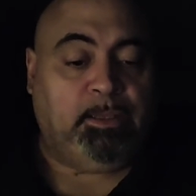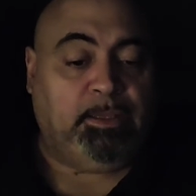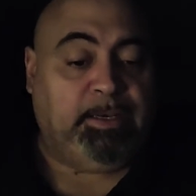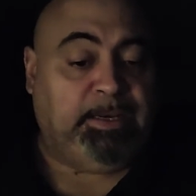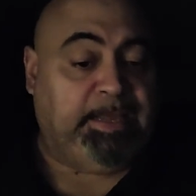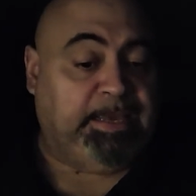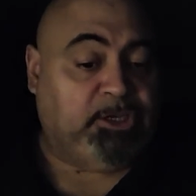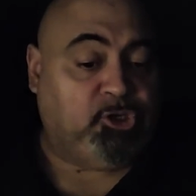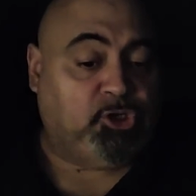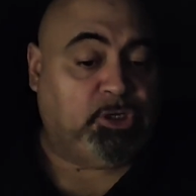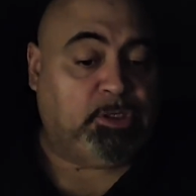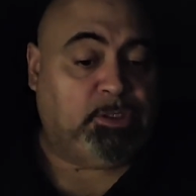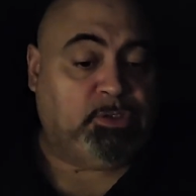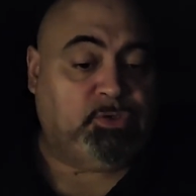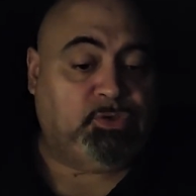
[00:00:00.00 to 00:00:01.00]
The
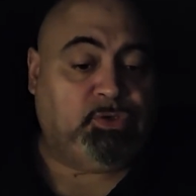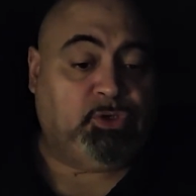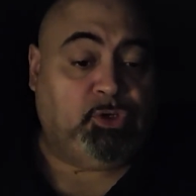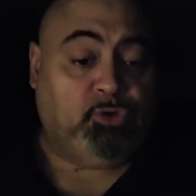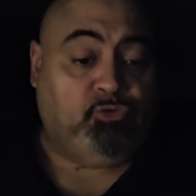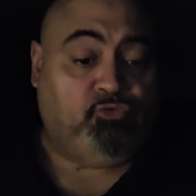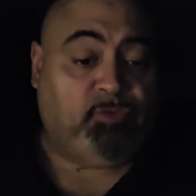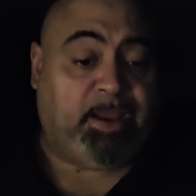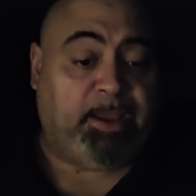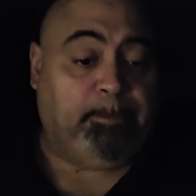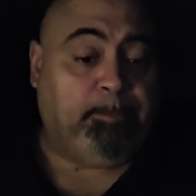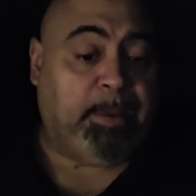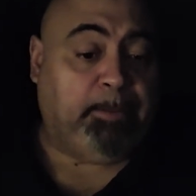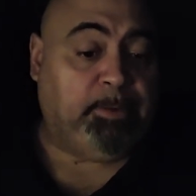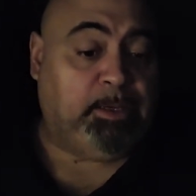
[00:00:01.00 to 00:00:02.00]
nations
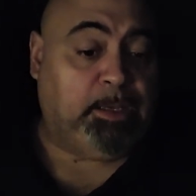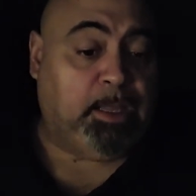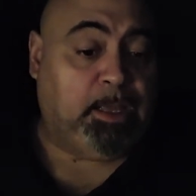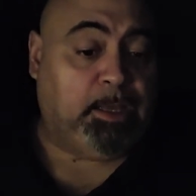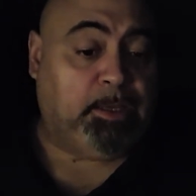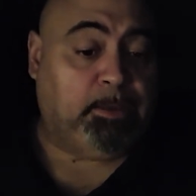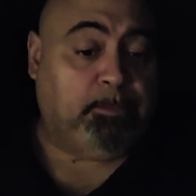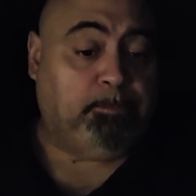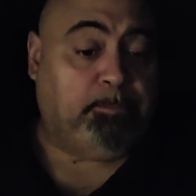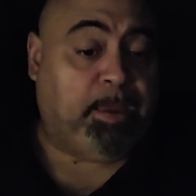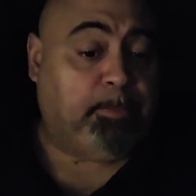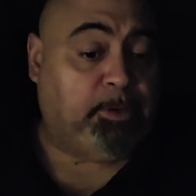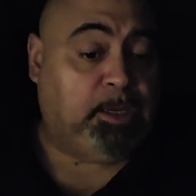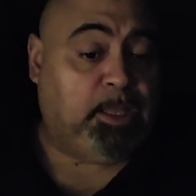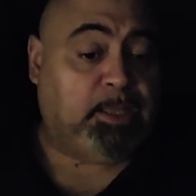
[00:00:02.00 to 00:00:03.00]
drank
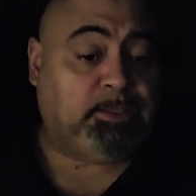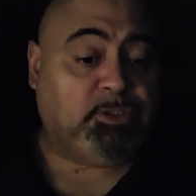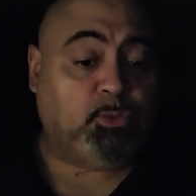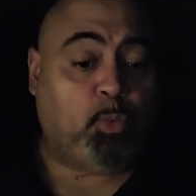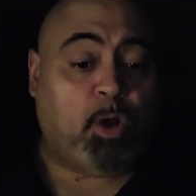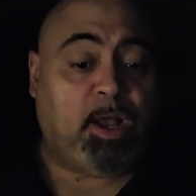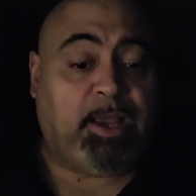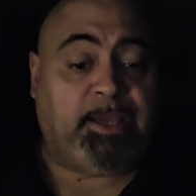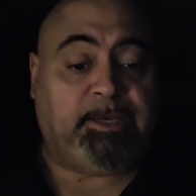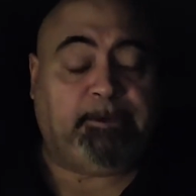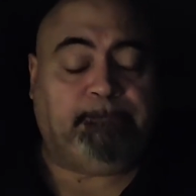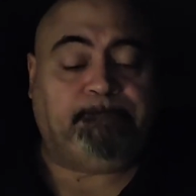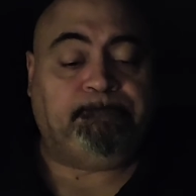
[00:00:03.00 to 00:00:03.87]
Babylon's wine,